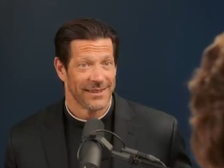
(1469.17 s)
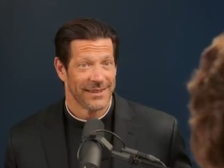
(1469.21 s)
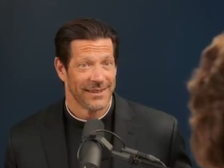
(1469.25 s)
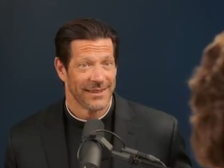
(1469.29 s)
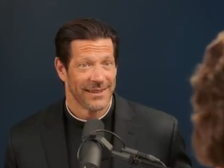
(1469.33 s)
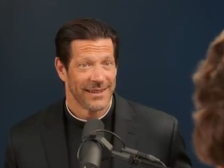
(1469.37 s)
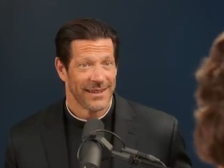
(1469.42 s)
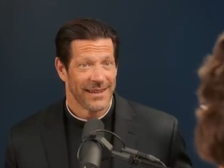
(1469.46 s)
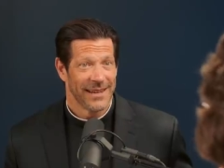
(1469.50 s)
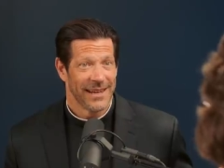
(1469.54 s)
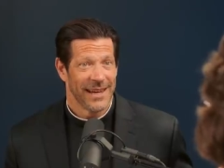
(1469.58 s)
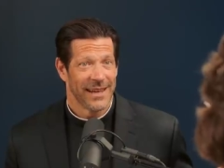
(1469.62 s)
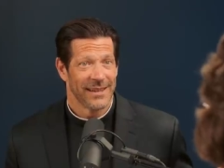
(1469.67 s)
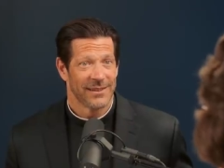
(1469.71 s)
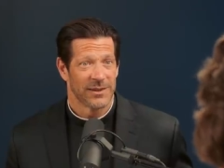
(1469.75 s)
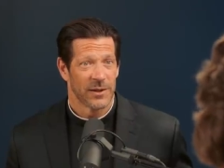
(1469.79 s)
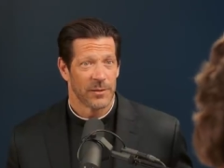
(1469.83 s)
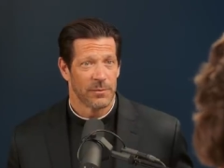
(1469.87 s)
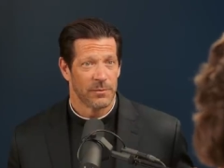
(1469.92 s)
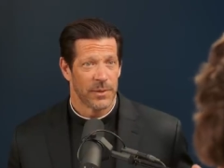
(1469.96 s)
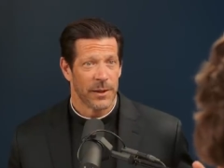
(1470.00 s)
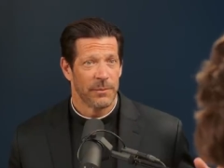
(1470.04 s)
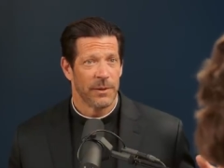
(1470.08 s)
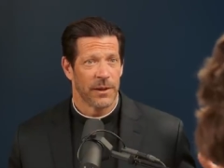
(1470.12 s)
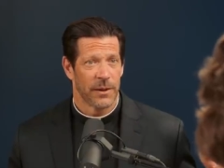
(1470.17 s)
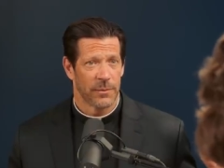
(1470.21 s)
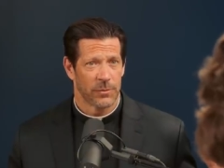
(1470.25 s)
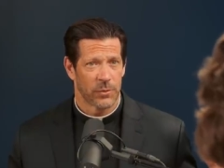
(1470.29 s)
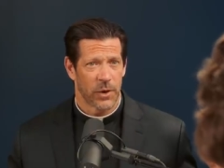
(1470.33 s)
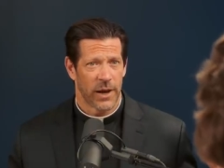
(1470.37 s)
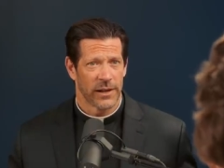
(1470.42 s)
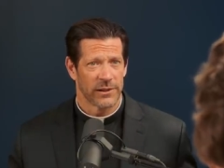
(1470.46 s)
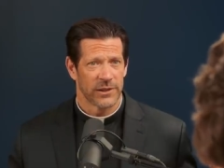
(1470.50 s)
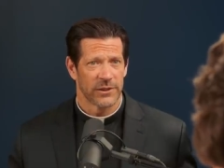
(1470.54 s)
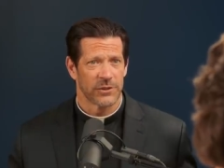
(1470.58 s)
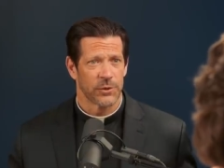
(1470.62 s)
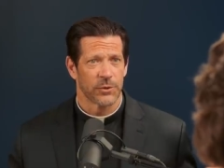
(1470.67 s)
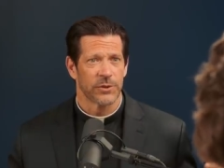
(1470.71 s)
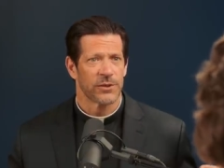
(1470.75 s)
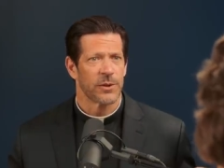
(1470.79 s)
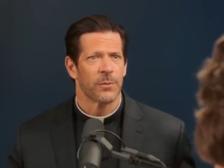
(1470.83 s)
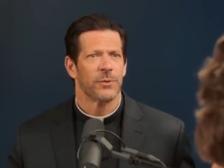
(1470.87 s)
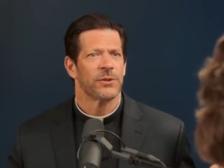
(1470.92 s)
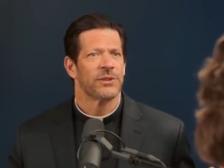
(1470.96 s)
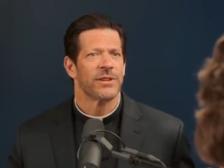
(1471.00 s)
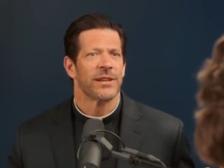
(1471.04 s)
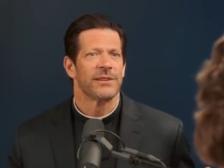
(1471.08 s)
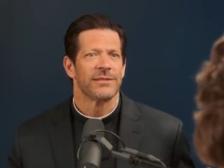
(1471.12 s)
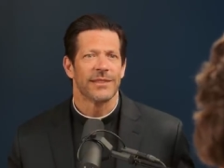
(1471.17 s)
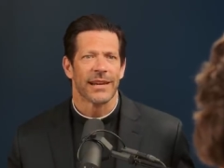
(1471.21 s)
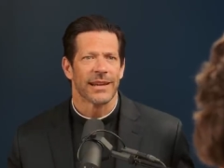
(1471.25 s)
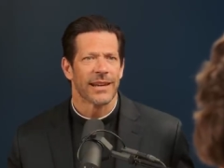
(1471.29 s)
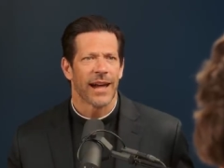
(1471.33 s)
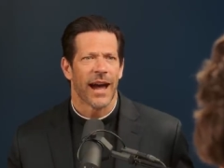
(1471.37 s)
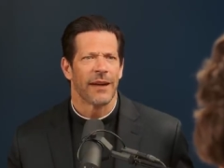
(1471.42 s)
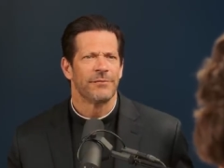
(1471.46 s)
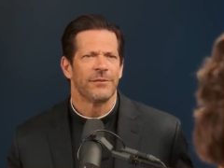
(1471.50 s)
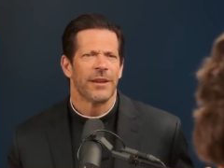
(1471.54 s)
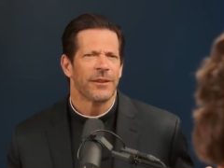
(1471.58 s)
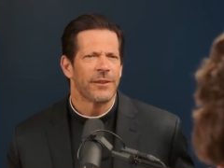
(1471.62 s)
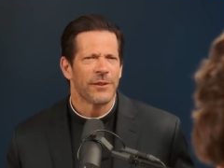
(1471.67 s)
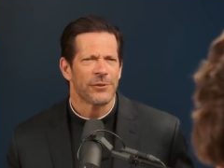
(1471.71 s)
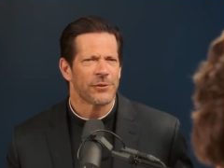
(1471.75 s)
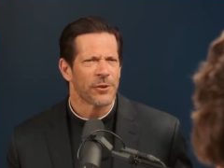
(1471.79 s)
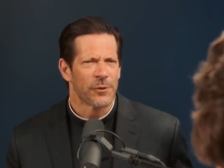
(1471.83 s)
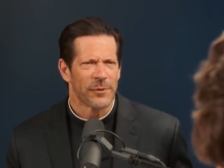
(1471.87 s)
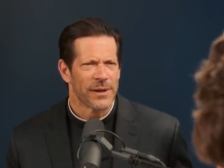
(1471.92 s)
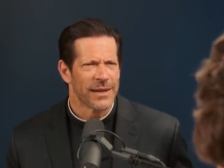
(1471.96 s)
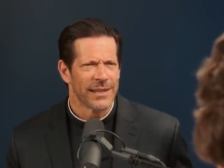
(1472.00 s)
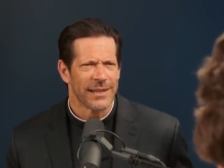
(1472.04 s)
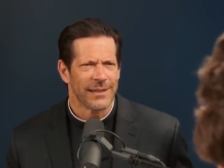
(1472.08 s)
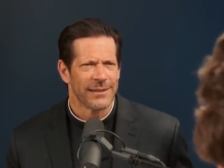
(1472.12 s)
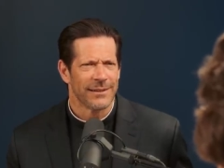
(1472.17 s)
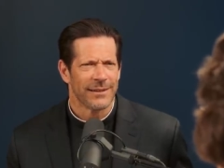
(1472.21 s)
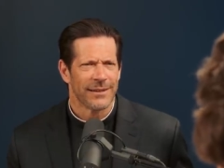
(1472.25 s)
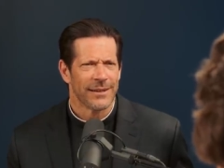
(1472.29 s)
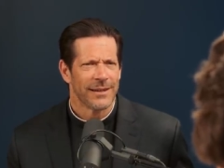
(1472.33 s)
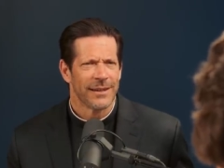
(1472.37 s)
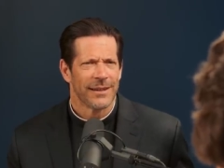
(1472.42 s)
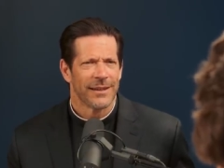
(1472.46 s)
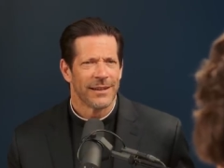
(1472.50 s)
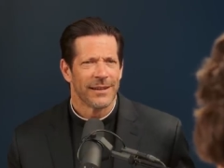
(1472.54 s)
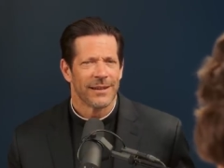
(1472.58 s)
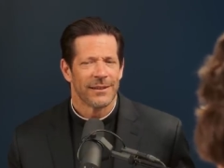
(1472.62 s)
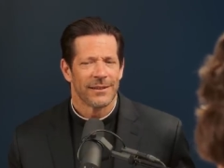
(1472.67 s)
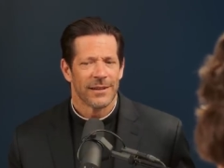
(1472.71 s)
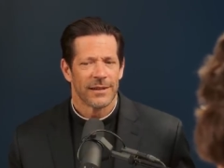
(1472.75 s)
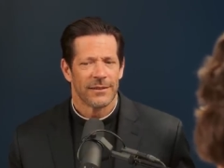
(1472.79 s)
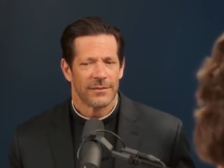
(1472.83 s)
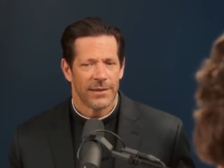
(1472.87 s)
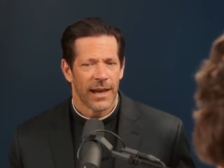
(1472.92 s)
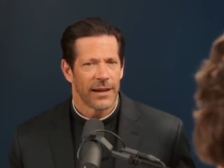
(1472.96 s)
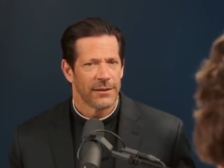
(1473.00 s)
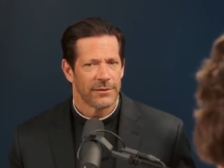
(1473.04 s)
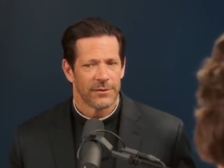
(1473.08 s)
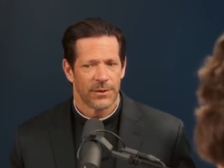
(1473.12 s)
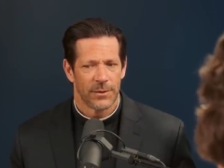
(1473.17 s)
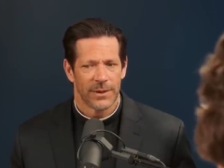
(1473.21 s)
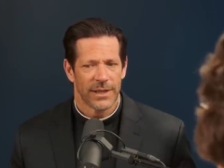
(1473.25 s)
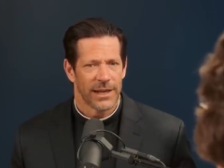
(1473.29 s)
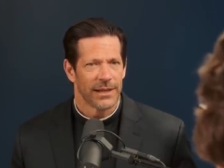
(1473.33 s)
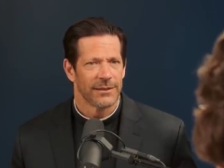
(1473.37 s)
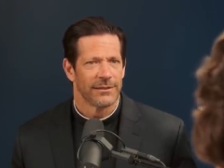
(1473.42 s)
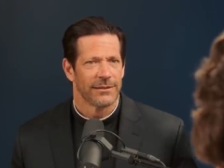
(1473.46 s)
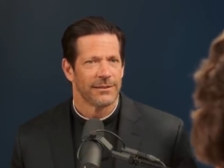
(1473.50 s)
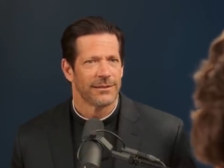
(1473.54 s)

Yeah. It's a maybe a process, or someone says like, "I've done this already." Like, yeah, do it again.